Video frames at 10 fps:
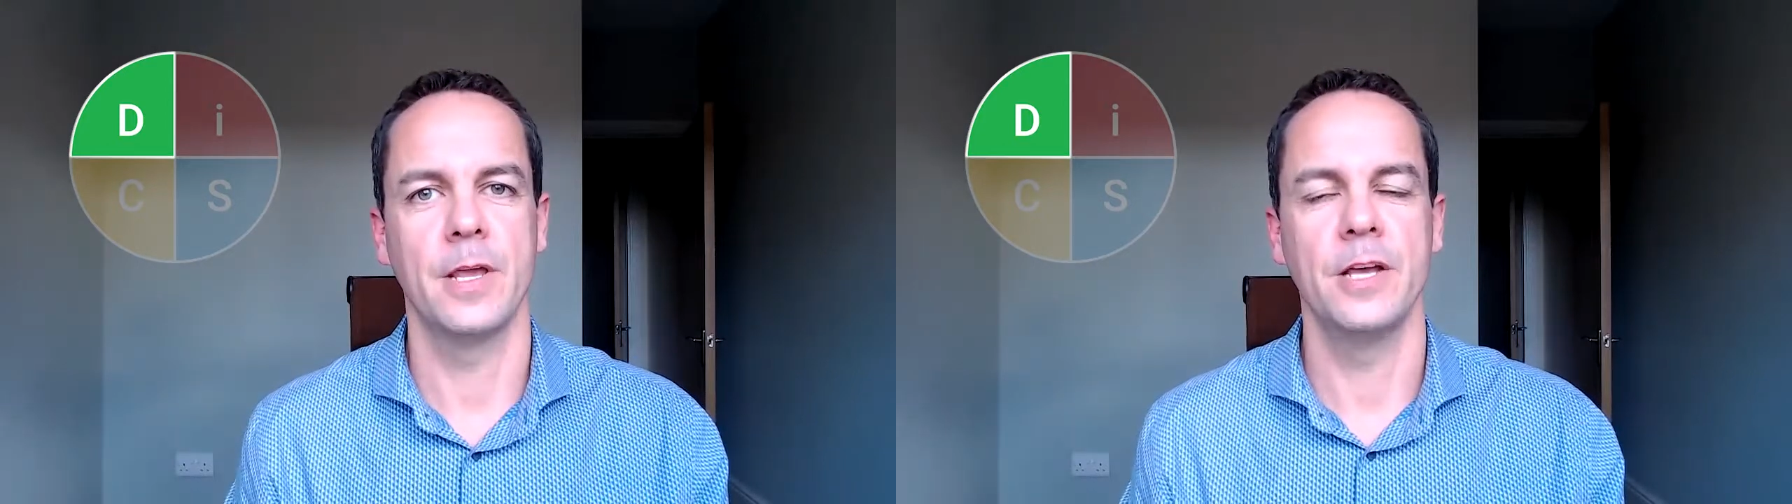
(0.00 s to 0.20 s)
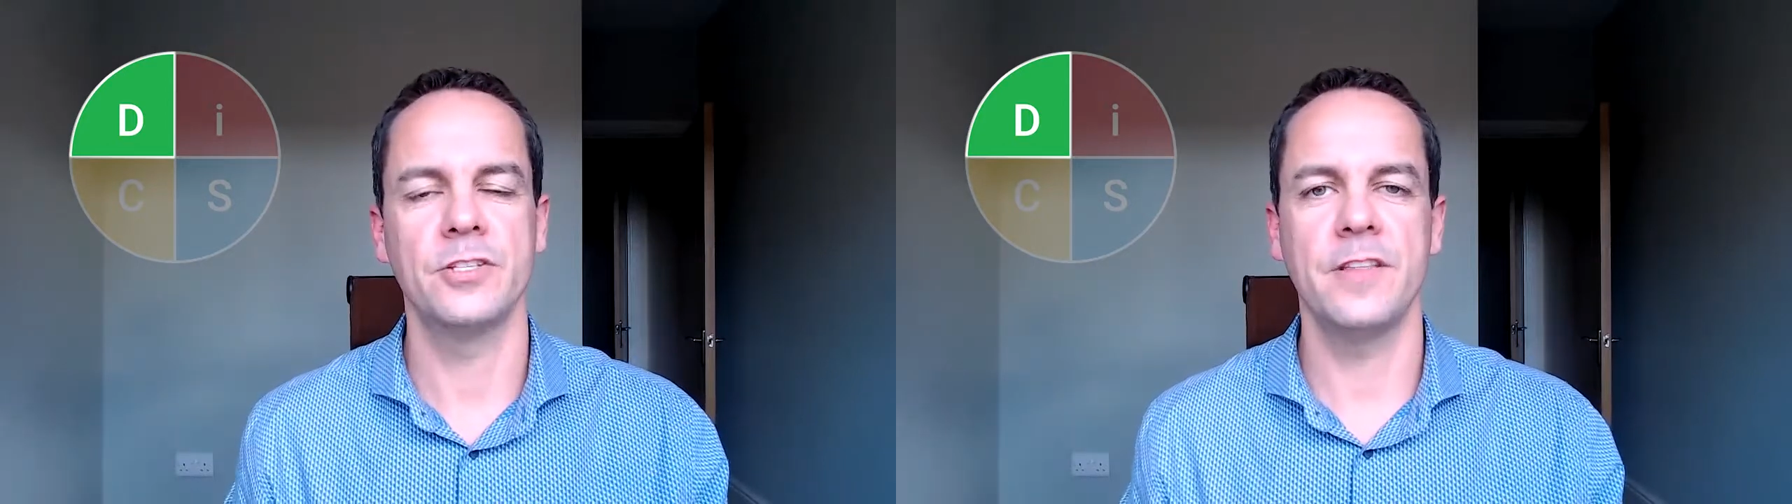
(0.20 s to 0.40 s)

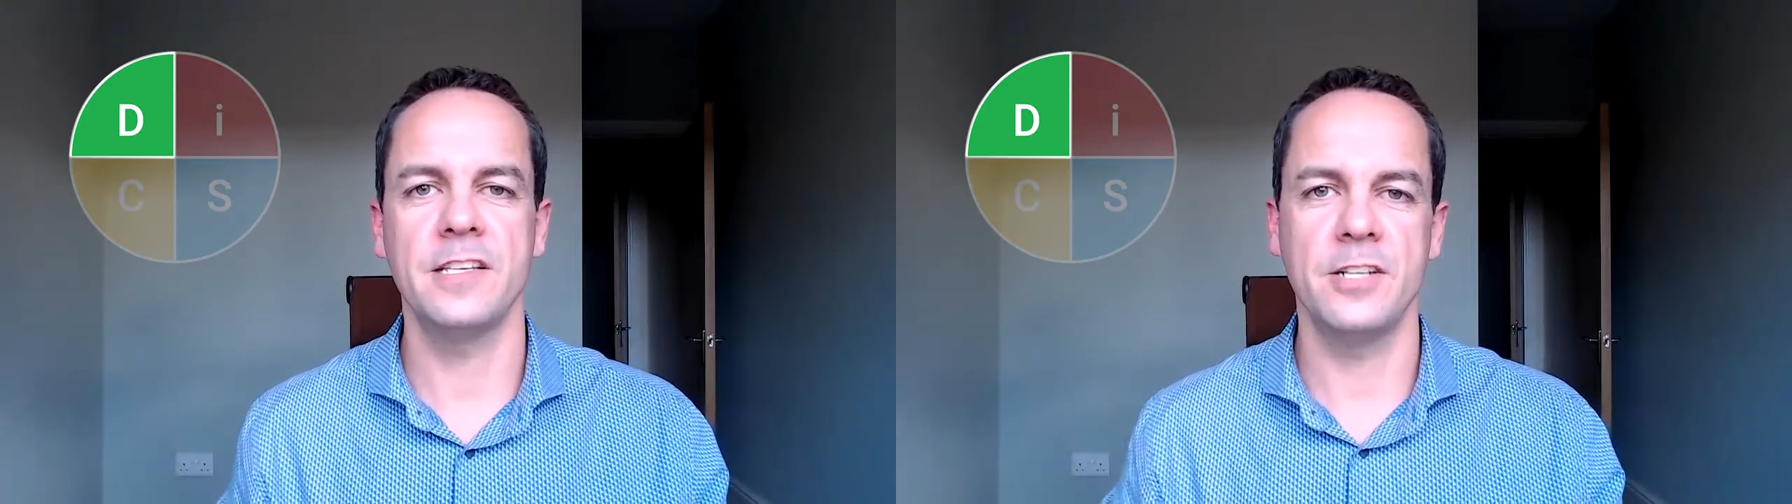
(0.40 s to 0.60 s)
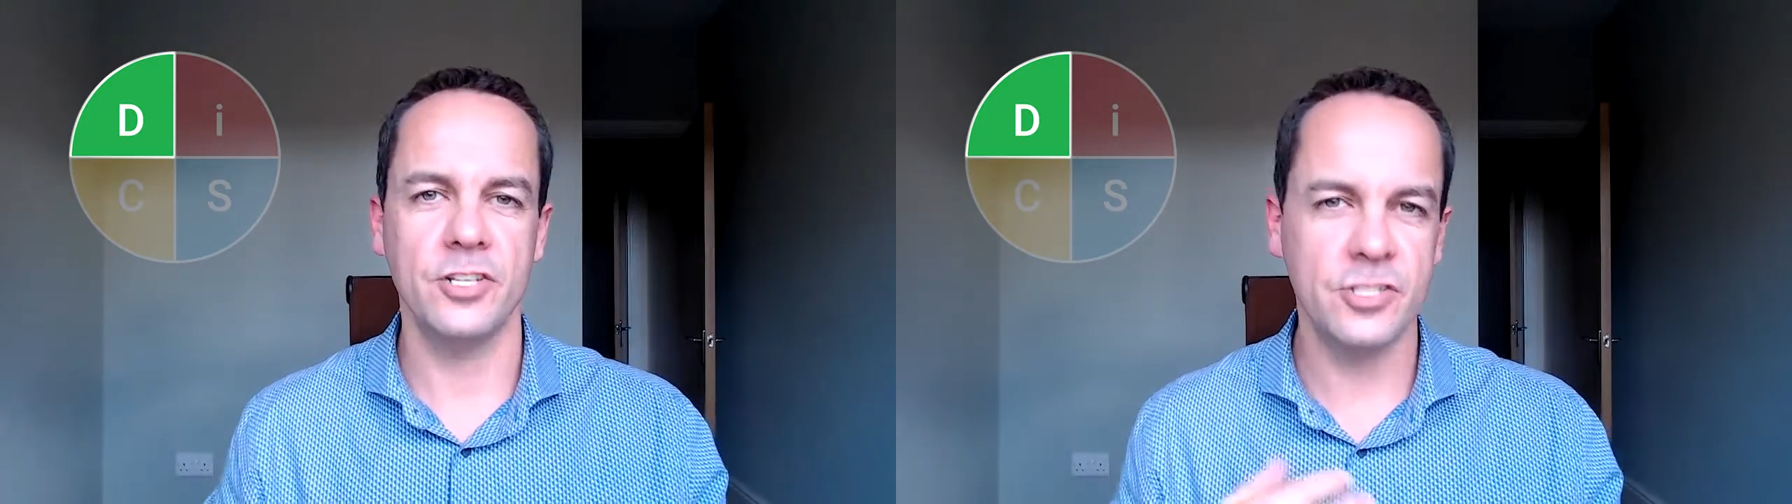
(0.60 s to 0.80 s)
So
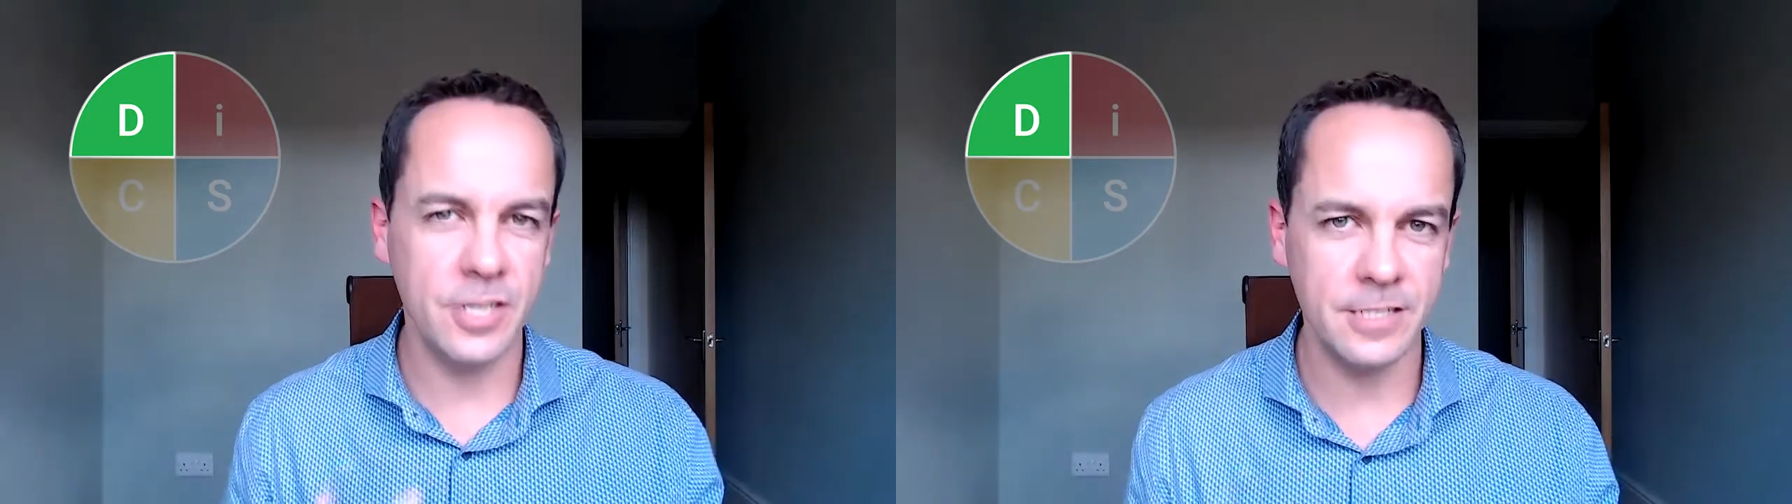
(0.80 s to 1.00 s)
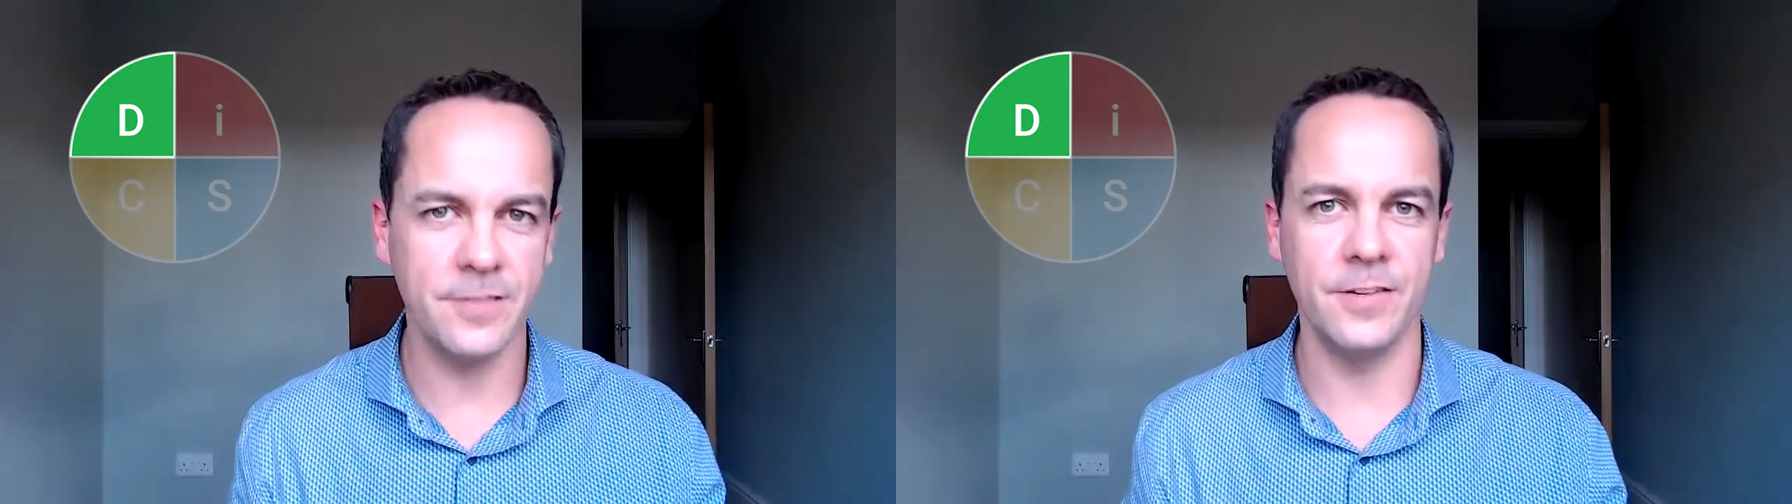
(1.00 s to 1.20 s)
there's an
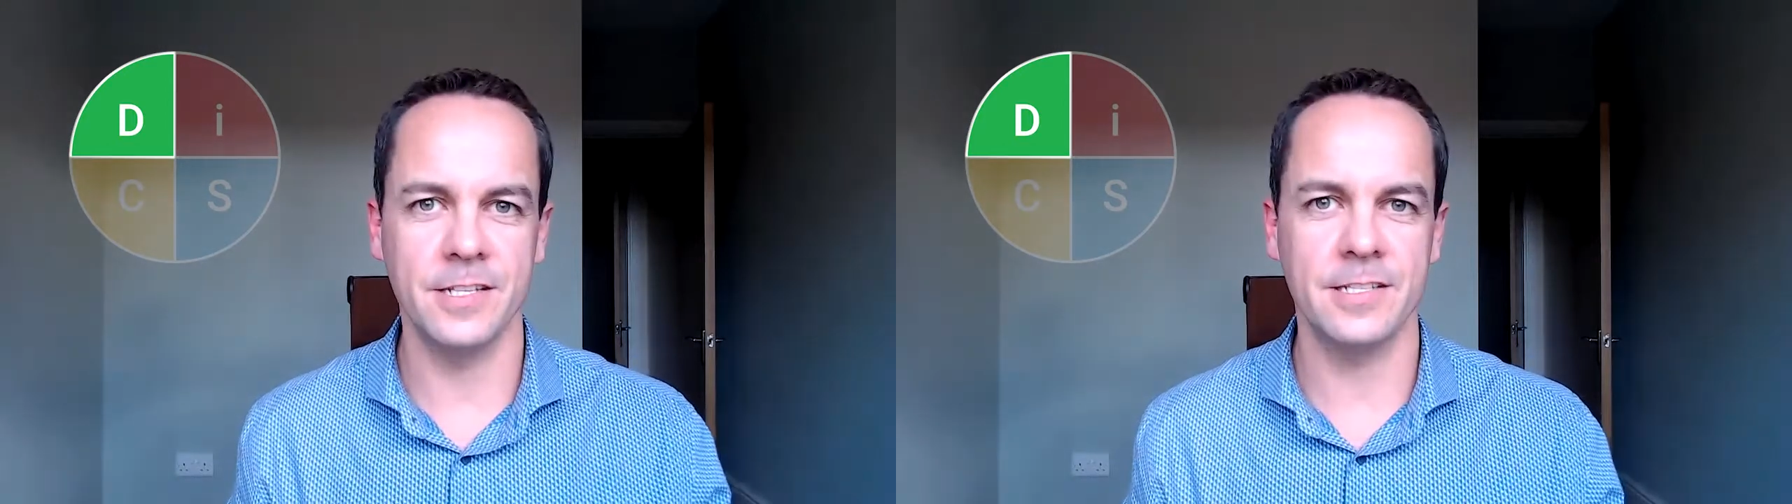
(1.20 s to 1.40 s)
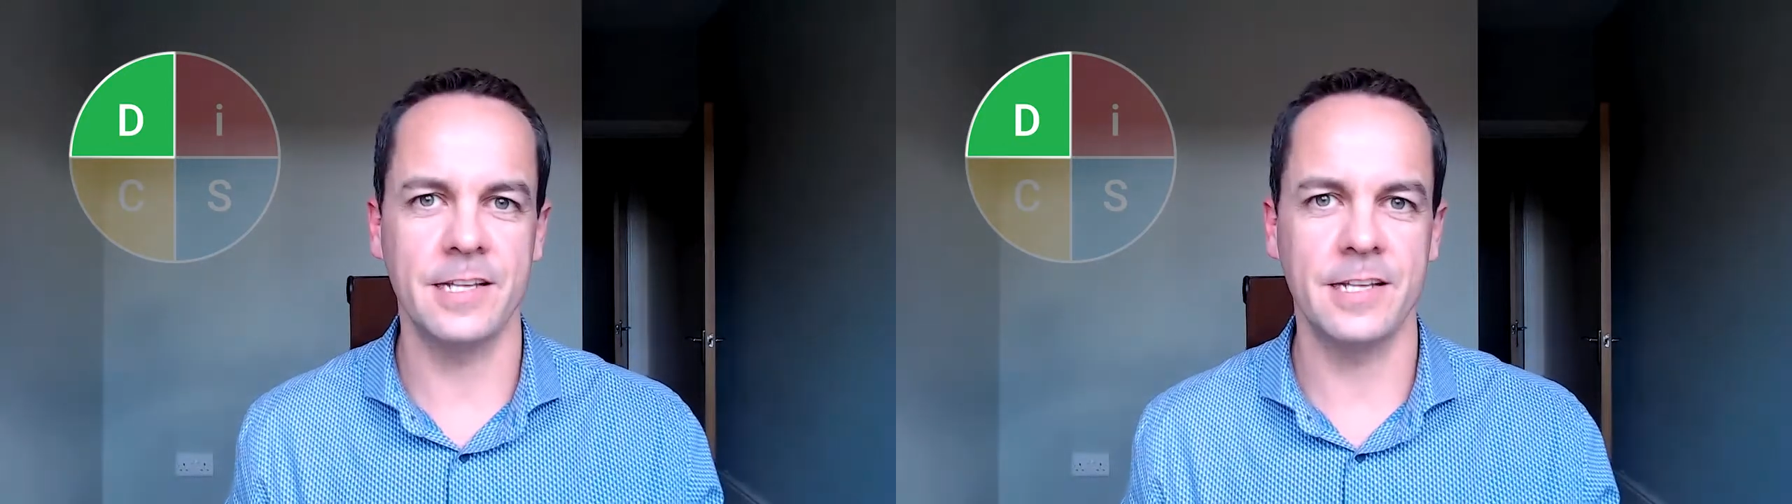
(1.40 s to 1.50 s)
assertiveness.